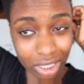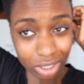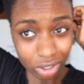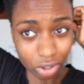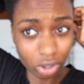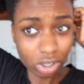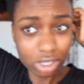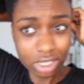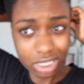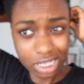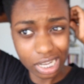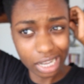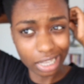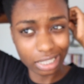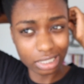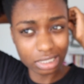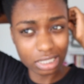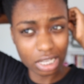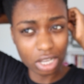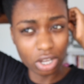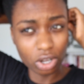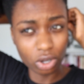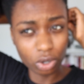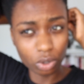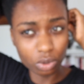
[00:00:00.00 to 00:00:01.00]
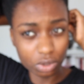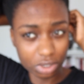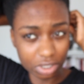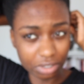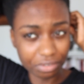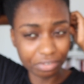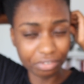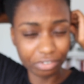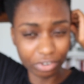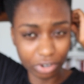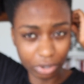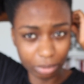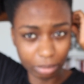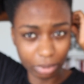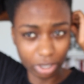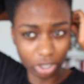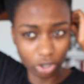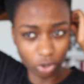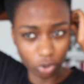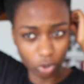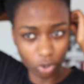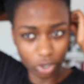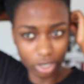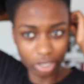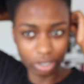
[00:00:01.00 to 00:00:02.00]
not tight. Hold it firmly
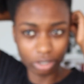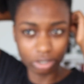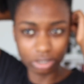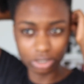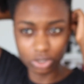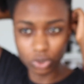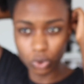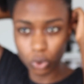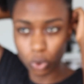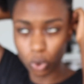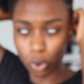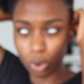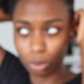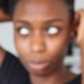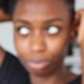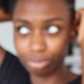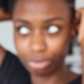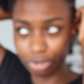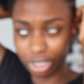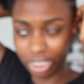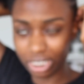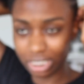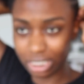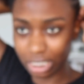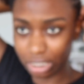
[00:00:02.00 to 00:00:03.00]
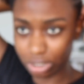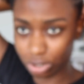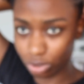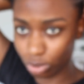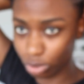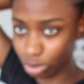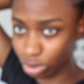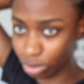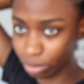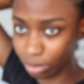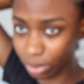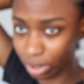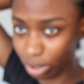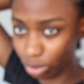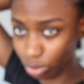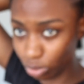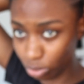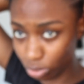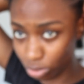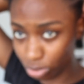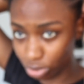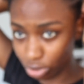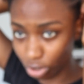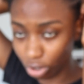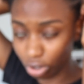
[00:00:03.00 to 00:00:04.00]
or else your braid is going to be
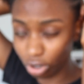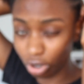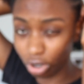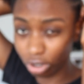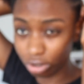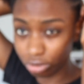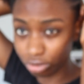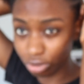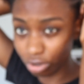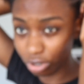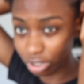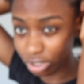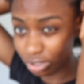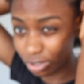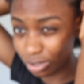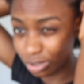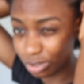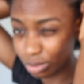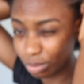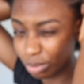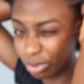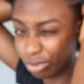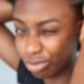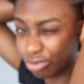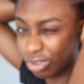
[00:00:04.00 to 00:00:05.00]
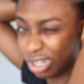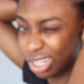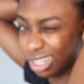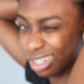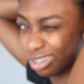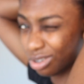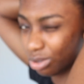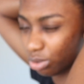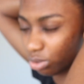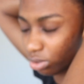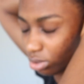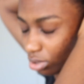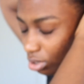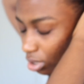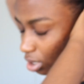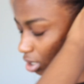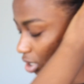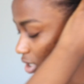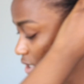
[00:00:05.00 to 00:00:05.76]
loose, your cornrow is going to be really loose.